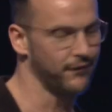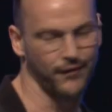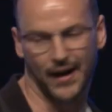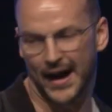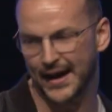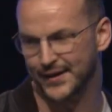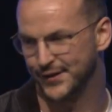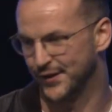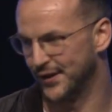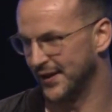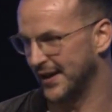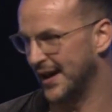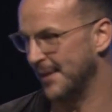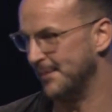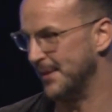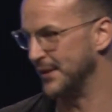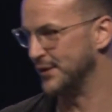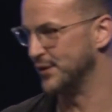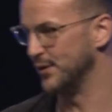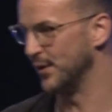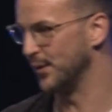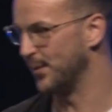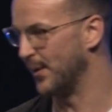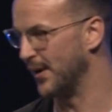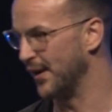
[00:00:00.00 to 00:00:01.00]
Ryan's going to come
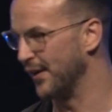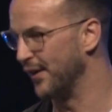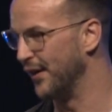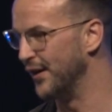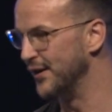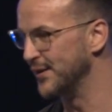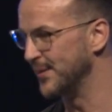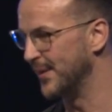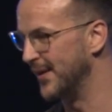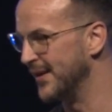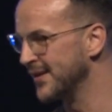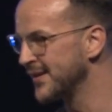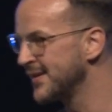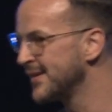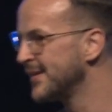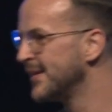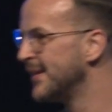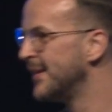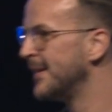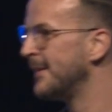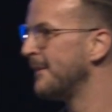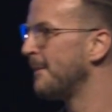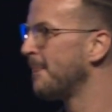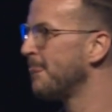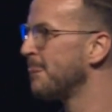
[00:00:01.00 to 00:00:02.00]
at you with one of those ones.
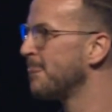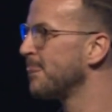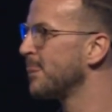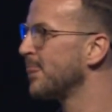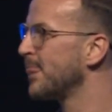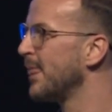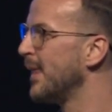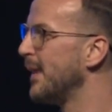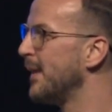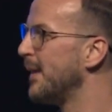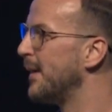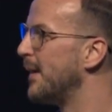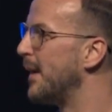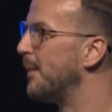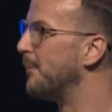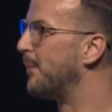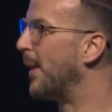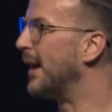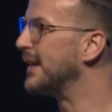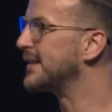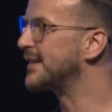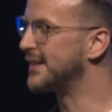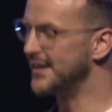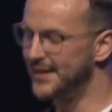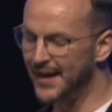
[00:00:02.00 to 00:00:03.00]

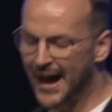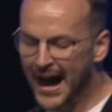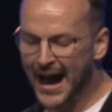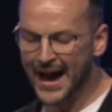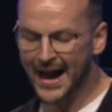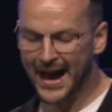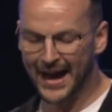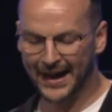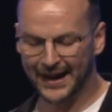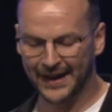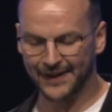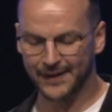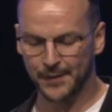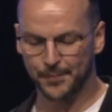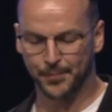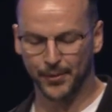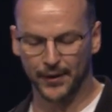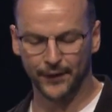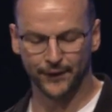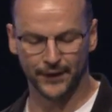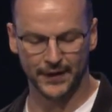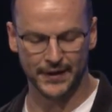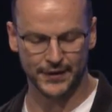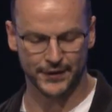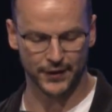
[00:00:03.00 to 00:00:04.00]
But tonight I get the
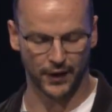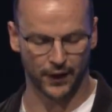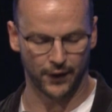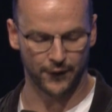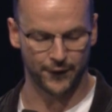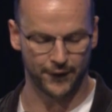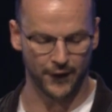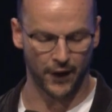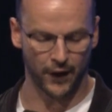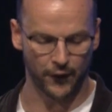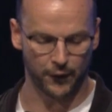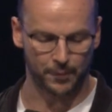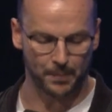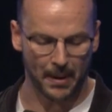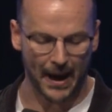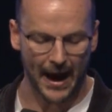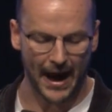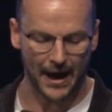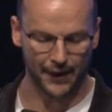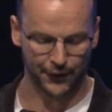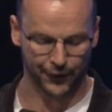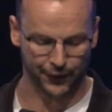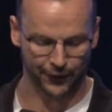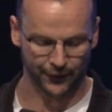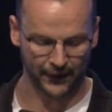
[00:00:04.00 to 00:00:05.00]
privilege of
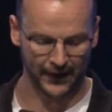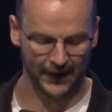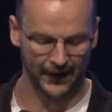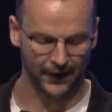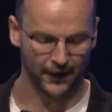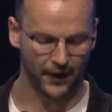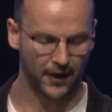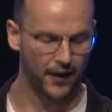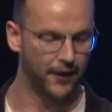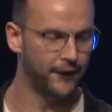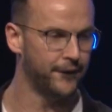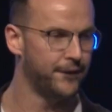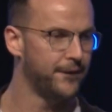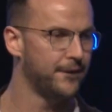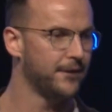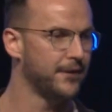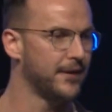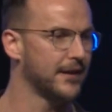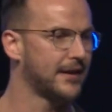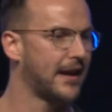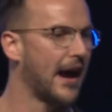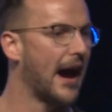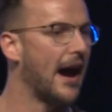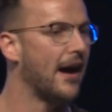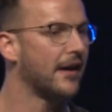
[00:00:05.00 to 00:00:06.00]
part 3 of
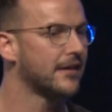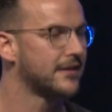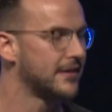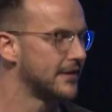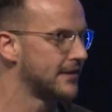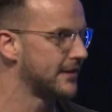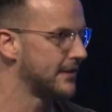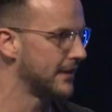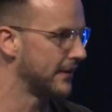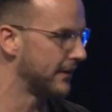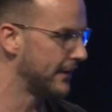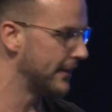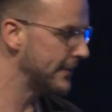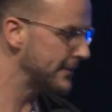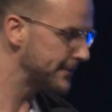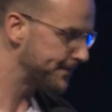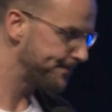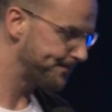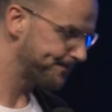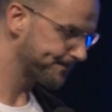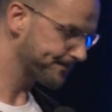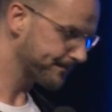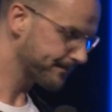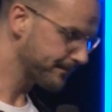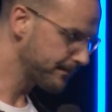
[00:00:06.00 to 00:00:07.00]
the character series.
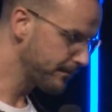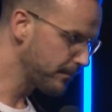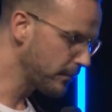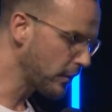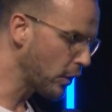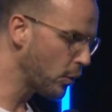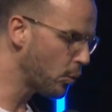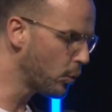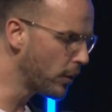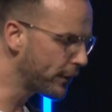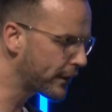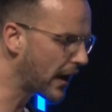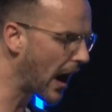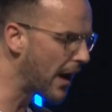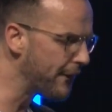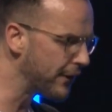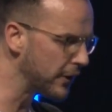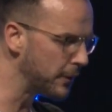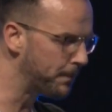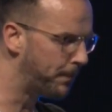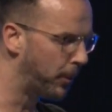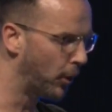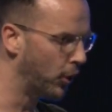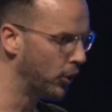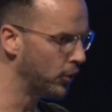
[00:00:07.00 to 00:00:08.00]
We've
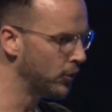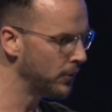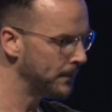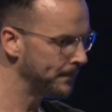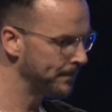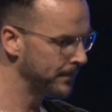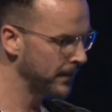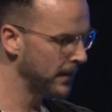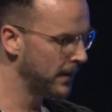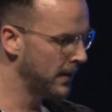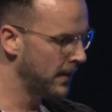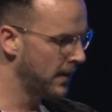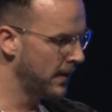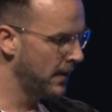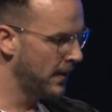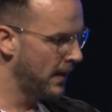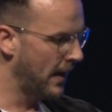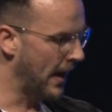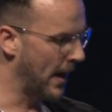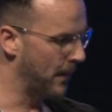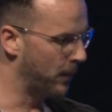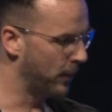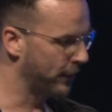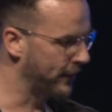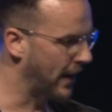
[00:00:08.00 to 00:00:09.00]
covered Paul
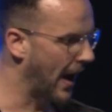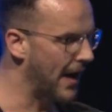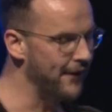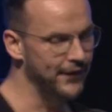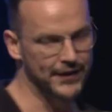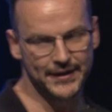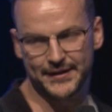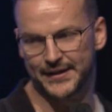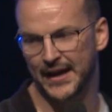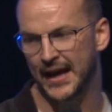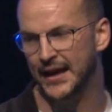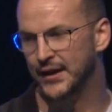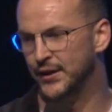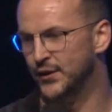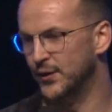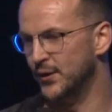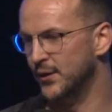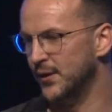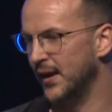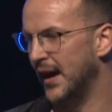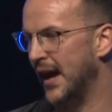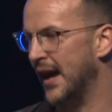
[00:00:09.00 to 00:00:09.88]
and we've covered Daniel.